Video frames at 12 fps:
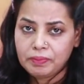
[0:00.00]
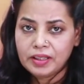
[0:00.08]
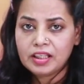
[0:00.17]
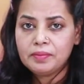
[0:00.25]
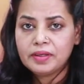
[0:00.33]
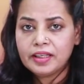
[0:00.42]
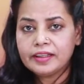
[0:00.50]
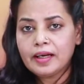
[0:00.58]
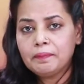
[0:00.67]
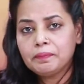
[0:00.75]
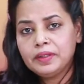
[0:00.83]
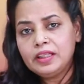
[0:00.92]
limited
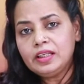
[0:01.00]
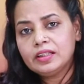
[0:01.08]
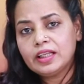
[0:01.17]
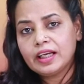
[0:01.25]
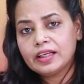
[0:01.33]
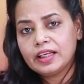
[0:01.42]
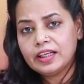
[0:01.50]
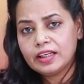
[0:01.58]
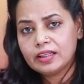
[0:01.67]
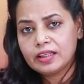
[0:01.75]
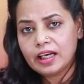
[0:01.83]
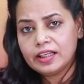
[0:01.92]
company, the
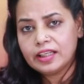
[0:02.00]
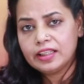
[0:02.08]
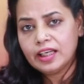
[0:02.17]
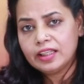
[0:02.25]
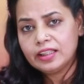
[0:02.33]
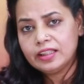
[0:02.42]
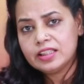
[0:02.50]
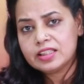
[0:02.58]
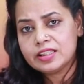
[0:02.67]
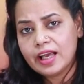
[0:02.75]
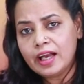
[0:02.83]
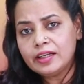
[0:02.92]
criteria is
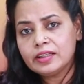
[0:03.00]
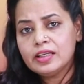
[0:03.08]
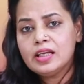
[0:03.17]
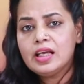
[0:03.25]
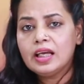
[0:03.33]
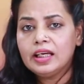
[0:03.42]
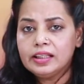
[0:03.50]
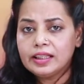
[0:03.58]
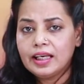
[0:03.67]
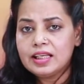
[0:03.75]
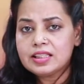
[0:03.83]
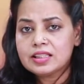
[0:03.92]
that in
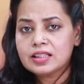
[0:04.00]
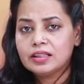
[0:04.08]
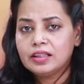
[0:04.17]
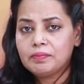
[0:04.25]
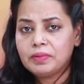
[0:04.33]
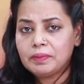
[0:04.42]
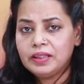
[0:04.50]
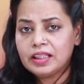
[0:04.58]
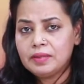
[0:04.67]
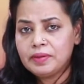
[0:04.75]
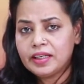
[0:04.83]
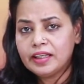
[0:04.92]
case the public
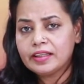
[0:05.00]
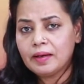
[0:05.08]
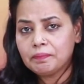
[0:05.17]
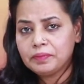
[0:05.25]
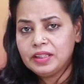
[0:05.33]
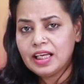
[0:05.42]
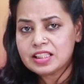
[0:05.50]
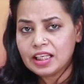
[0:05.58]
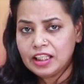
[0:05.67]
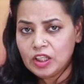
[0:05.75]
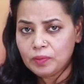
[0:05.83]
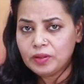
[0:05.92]
limited company has any of